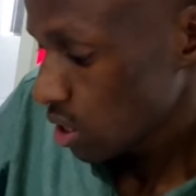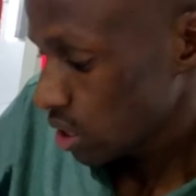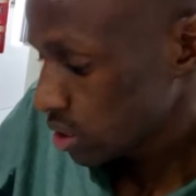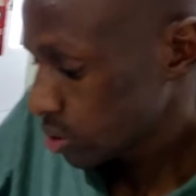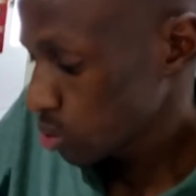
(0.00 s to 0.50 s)

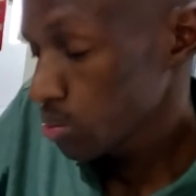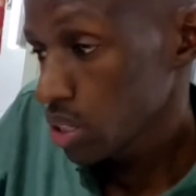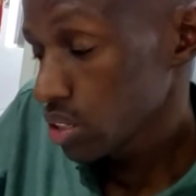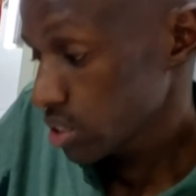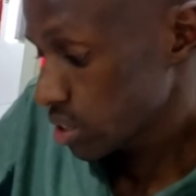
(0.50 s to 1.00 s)
S2
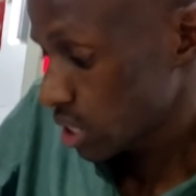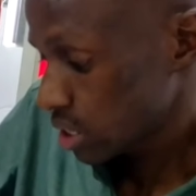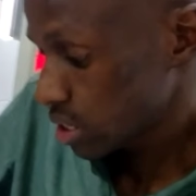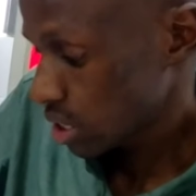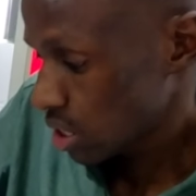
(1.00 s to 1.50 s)
means
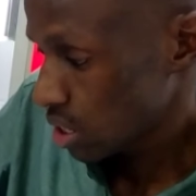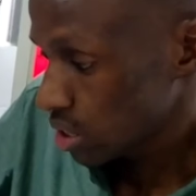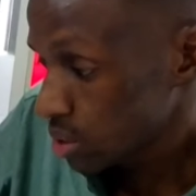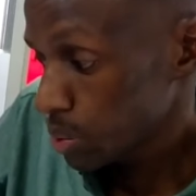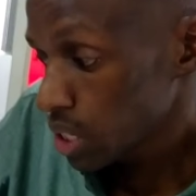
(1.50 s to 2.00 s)
that
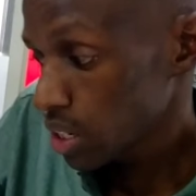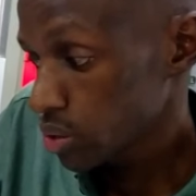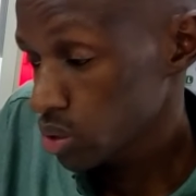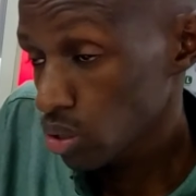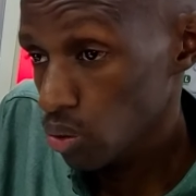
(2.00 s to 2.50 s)
the speed
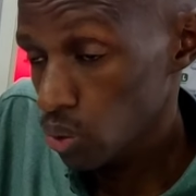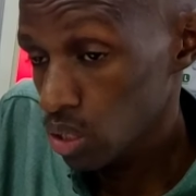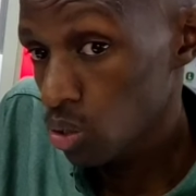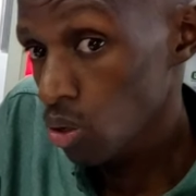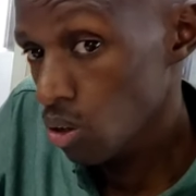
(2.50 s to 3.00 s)
light will
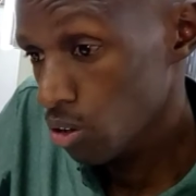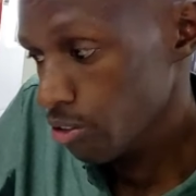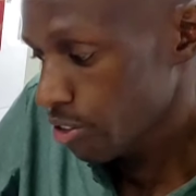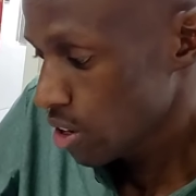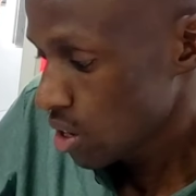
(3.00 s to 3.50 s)
go
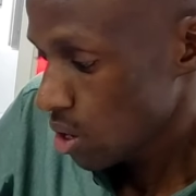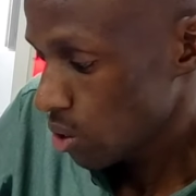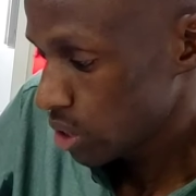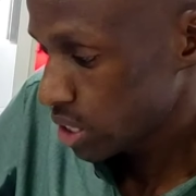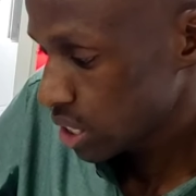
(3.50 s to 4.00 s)
off
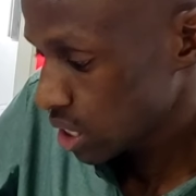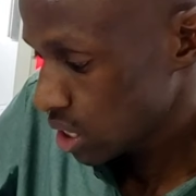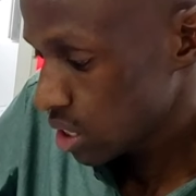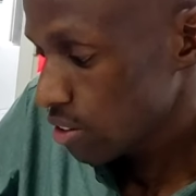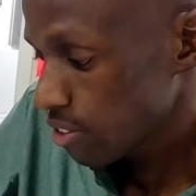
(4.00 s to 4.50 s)
on the
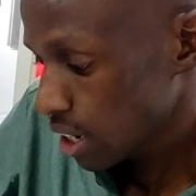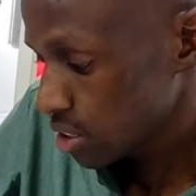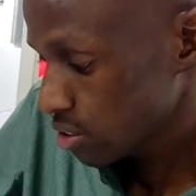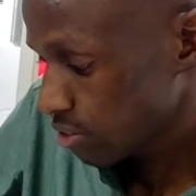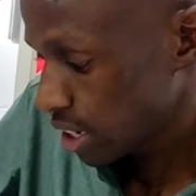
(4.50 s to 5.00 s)
second
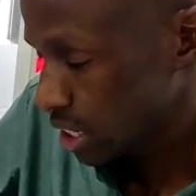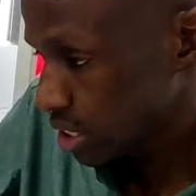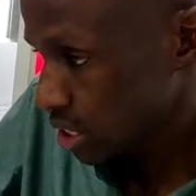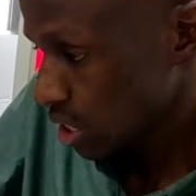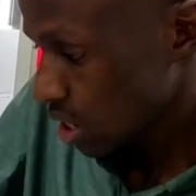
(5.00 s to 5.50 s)
flash of light.